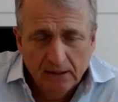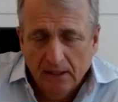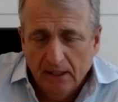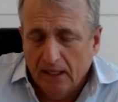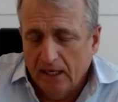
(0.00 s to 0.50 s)

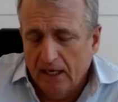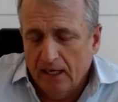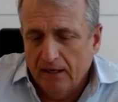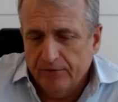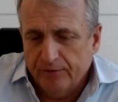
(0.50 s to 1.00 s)

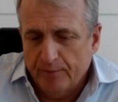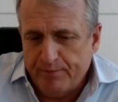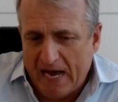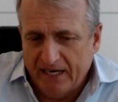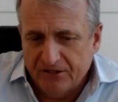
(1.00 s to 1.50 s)
the
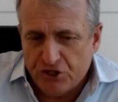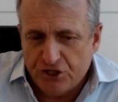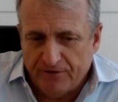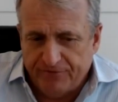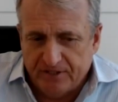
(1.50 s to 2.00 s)
balance
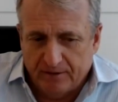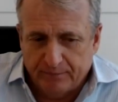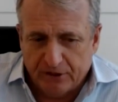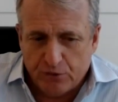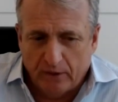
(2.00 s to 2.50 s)
shifting
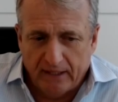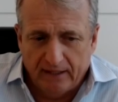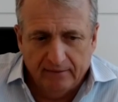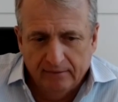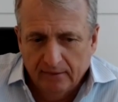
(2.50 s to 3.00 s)

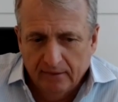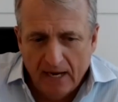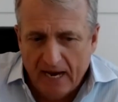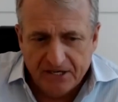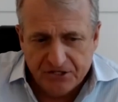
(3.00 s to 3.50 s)
between
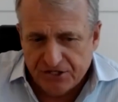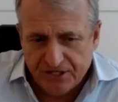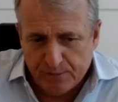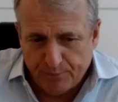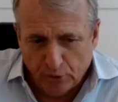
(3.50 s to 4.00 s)

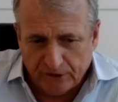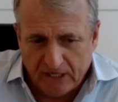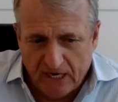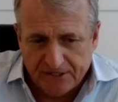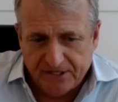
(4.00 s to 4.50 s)
agencies,
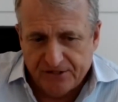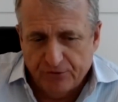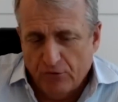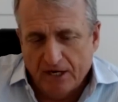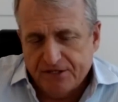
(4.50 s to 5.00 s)
broadcasters,
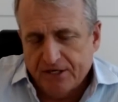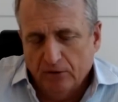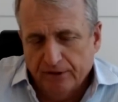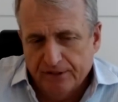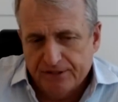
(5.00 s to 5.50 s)
and rights
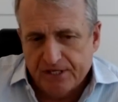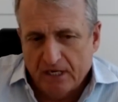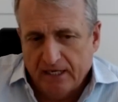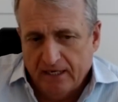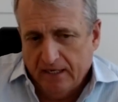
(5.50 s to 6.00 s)
holders
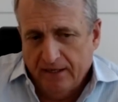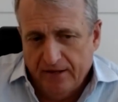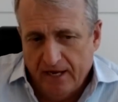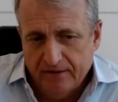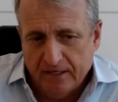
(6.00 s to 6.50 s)

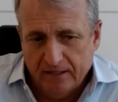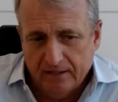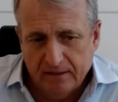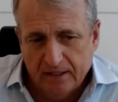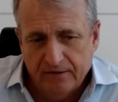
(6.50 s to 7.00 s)

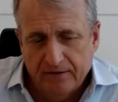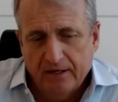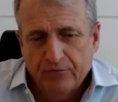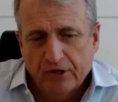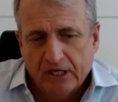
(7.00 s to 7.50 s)

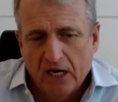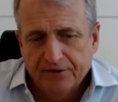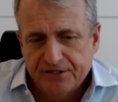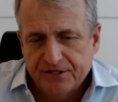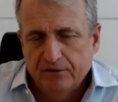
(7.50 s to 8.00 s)
in
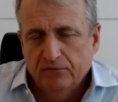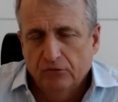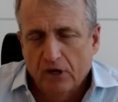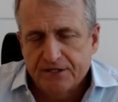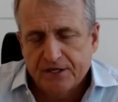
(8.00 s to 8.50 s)
regard to
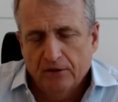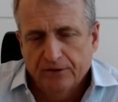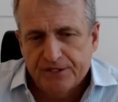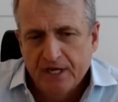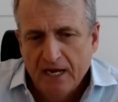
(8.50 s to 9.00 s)
rights
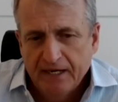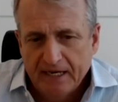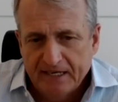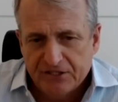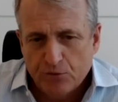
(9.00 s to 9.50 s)
holders
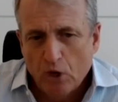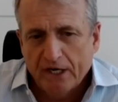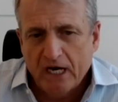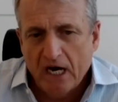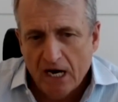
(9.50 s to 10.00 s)
needing to
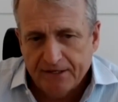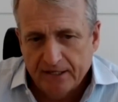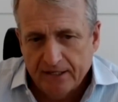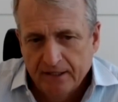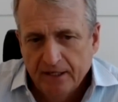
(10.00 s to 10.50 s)
work
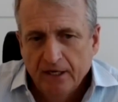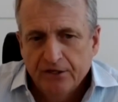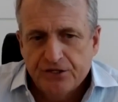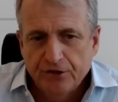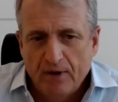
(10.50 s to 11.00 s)
harder
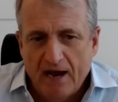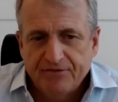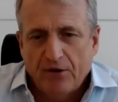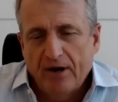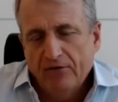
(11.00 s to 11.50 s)
to have
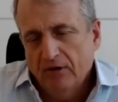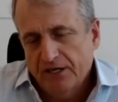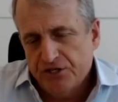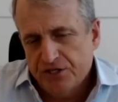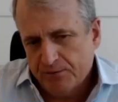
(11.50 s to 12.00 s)
direct
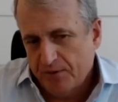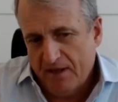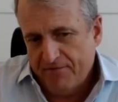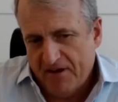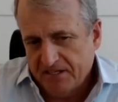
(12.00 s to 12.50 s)
relationships with
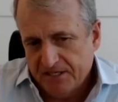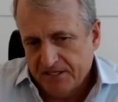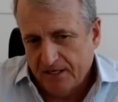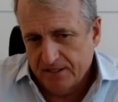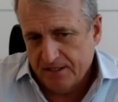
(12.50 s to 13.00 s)
their fans
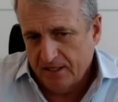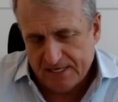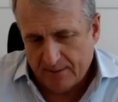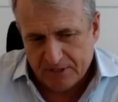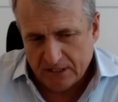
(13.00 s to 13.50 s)
is
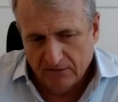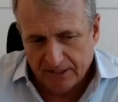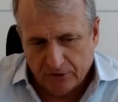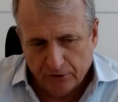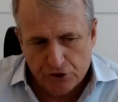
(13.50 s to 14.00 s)
absolutely
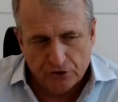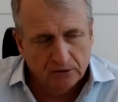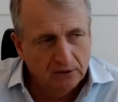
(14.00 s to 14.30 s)
crucial.